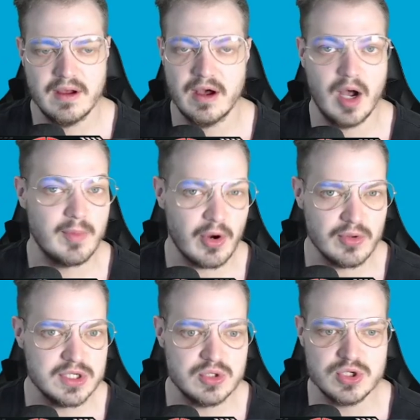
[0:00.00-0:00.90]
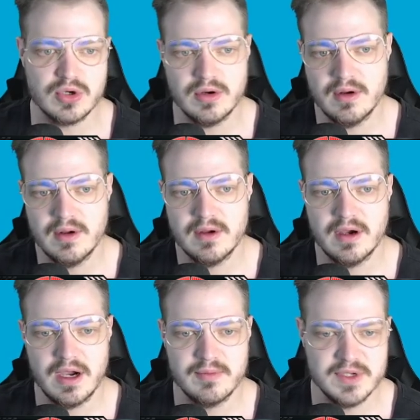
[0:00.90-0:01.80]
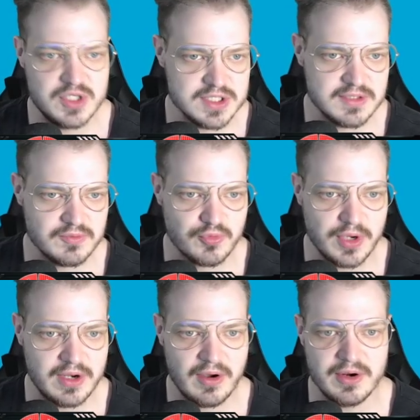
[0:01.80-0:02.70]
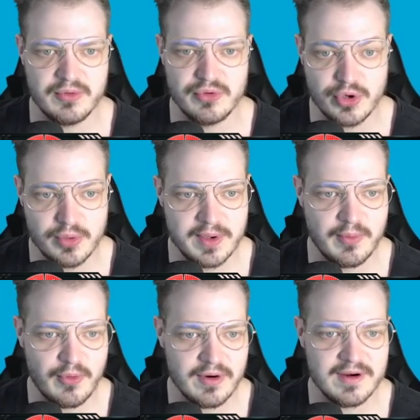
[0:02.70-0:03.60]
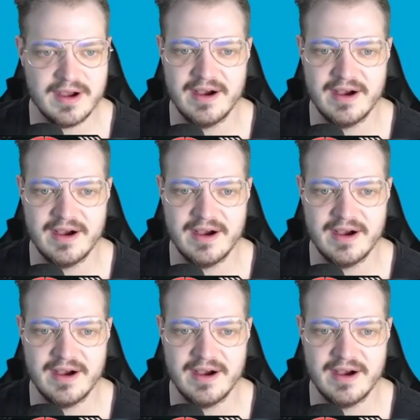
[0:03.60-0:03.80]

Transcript: I'm not really too sure. Let's just read on a little bit more.